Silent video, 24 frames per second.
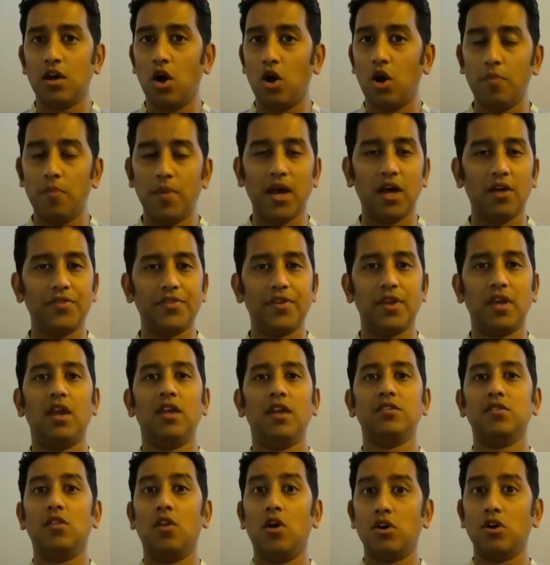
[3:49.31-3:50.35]
home health
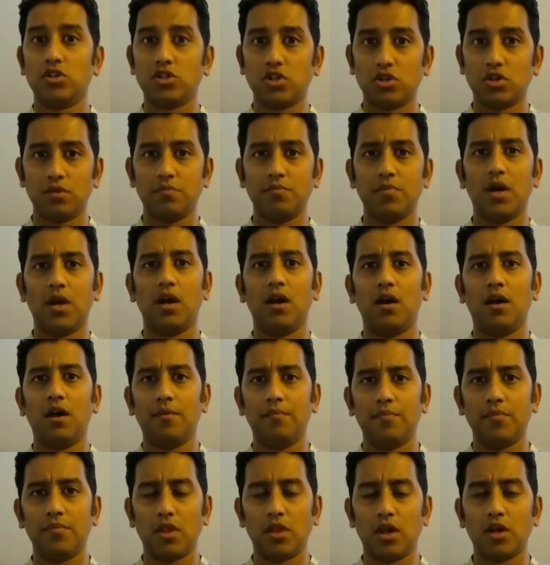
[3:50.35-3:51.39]
aides, long-term
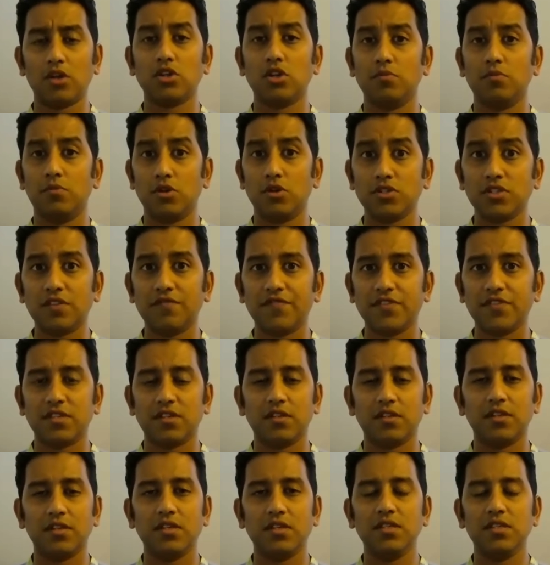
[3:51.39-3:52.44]
nursing
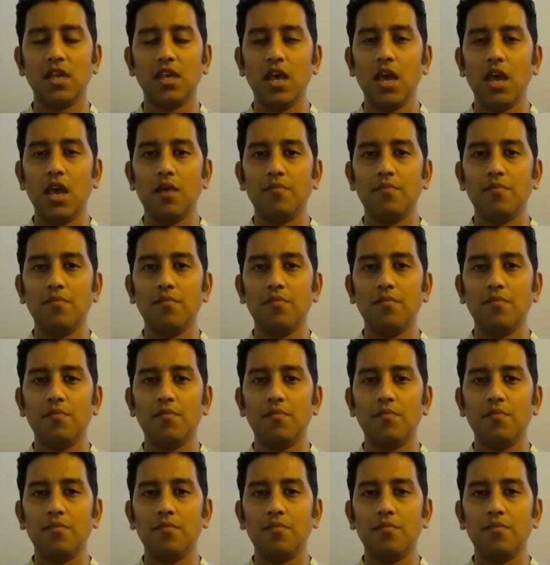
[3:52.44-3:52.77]
facilities,